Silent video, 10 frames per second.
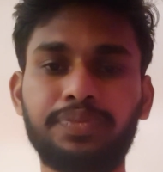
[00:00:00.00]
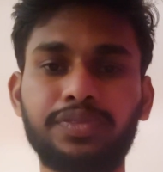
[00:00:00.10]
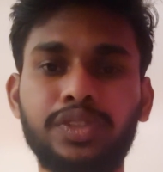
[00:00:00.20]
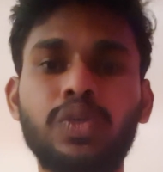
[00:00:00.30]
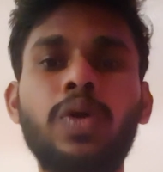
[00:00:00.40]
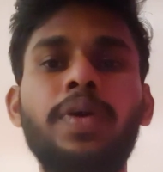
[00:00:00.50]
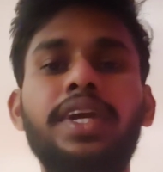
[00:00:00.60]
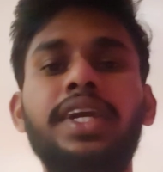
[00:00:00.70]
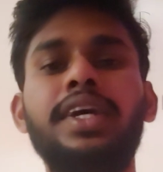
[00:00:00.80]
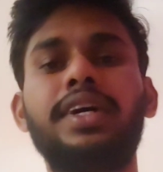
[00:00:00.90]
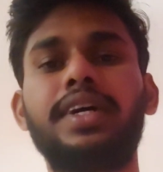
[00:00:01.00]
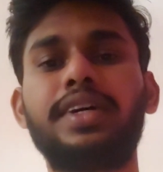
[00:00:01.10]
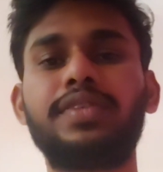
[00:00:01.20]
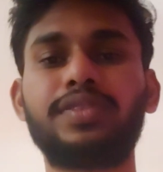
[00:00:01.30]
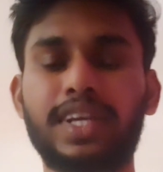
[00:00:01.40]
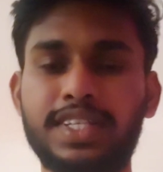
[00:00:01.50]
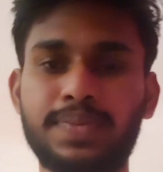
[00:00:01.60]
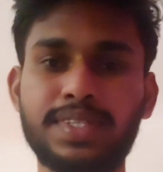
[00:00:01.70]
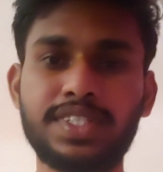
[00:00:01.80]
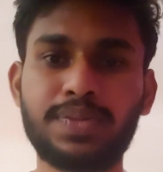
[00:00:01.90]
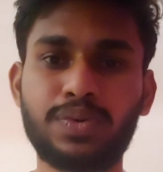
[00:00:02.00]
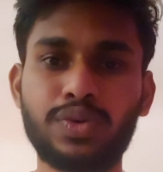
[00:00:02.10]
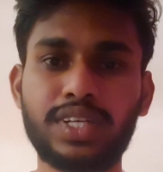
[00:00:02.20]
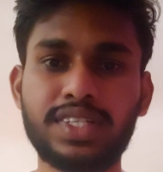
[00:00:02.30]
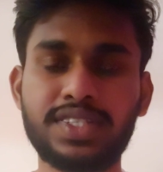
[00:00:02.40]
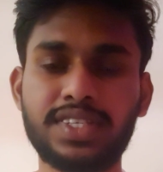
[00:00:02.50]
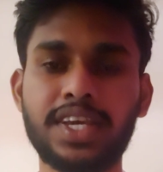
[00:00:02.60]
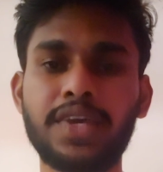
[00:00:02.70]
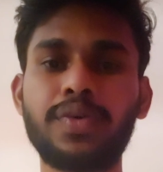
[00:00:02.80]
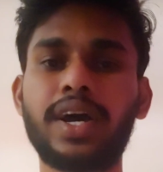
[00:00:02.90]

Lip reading: So here expense report is saved